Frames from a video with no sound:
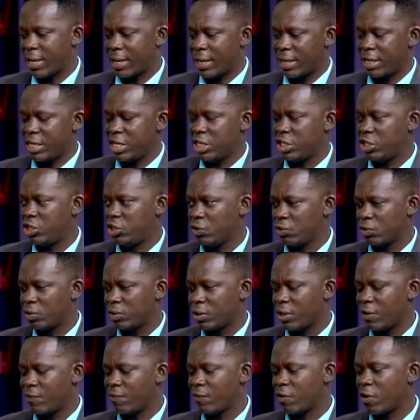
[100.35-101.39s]
issues, mm
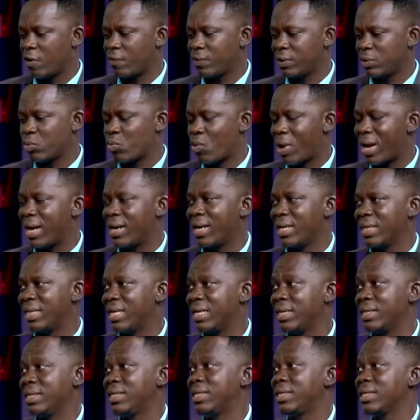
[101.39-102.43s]
-hmm. involving
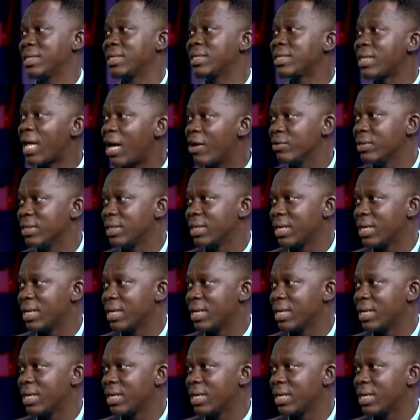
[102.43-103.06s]
136,000